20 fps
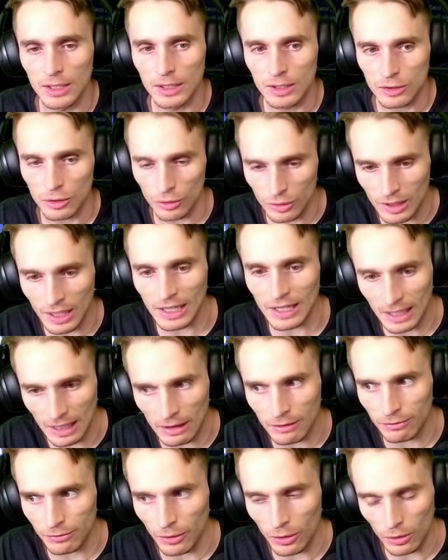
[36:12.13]
You're getting
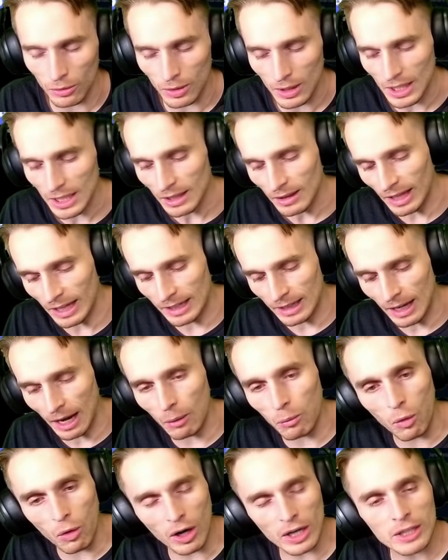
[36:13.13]
info. Like, I
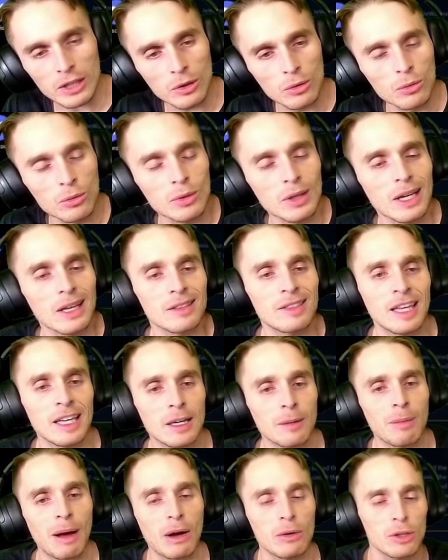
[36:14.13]
want you think
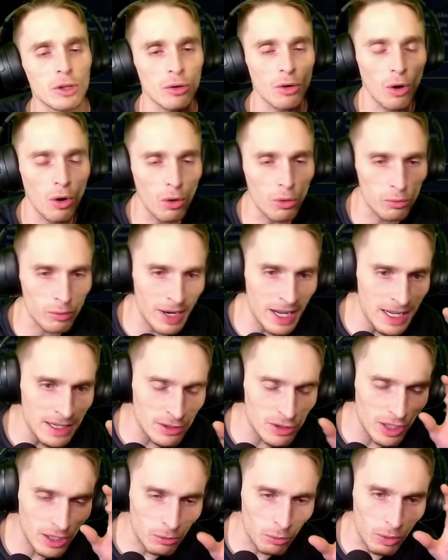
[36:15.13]
about your ult
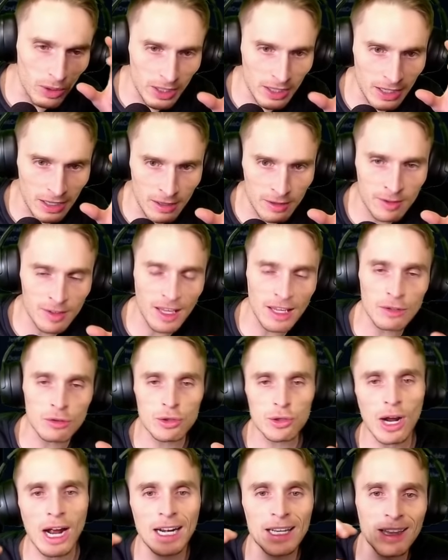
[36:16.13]
range, like what it is, and
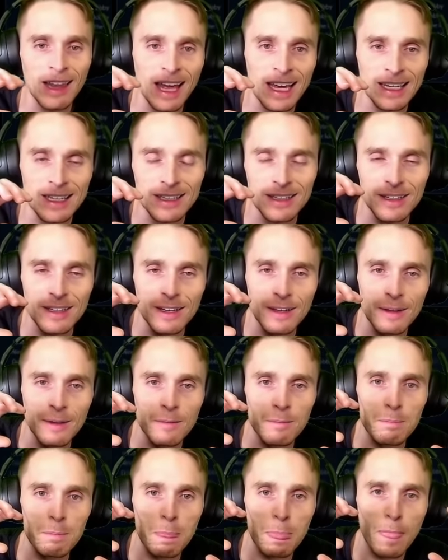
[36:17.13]
try to like
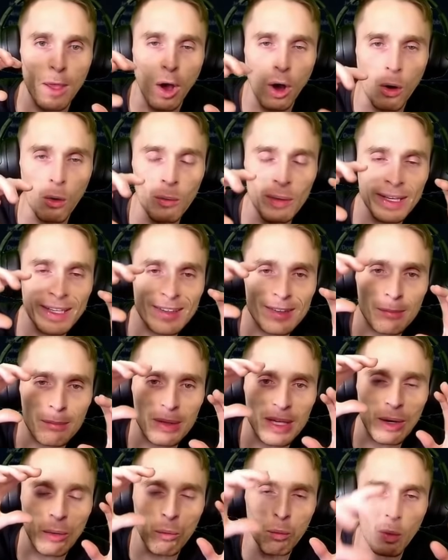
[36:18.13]
always
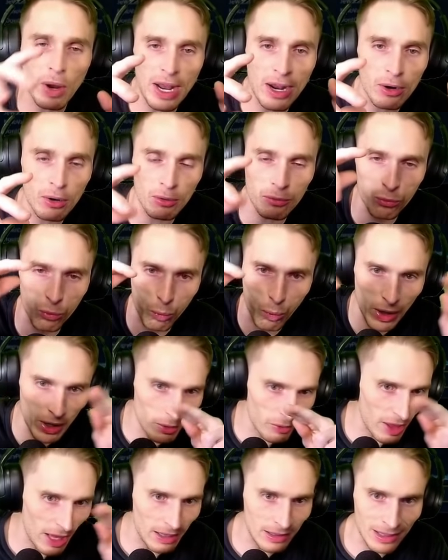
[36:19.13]
be aware of where
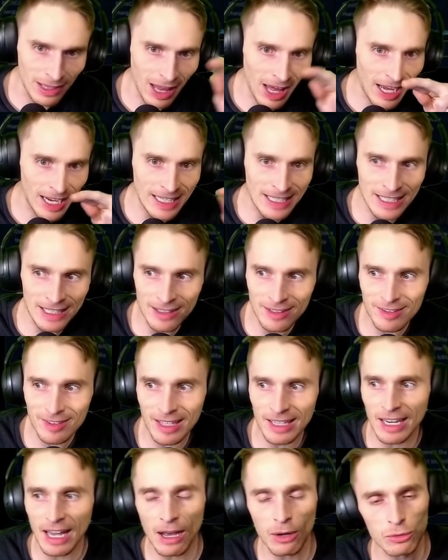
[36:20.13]
that line is
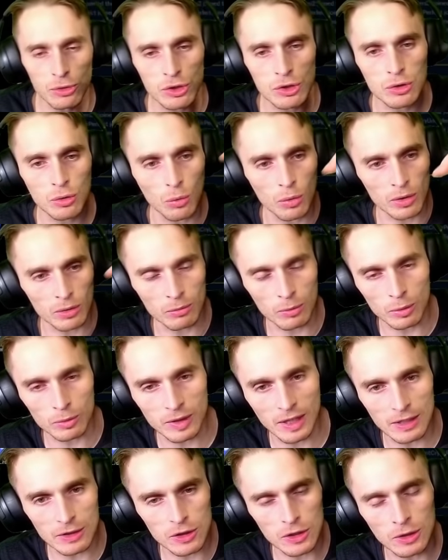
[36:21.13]
and how short a
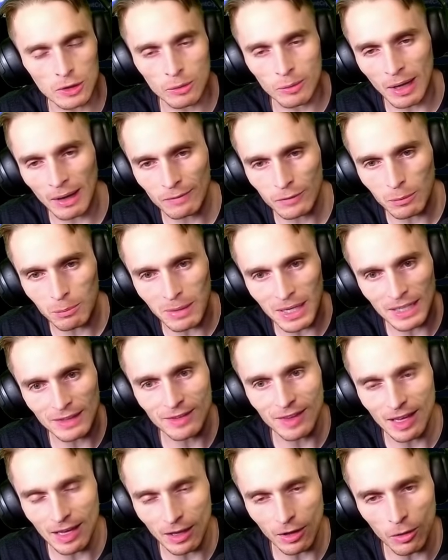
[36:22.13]
rotation you'd have to make
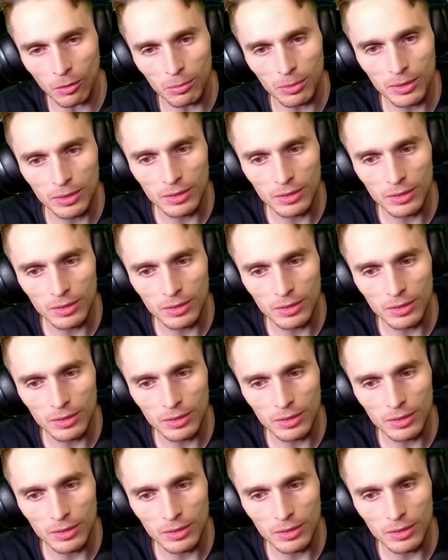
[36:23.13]
to help,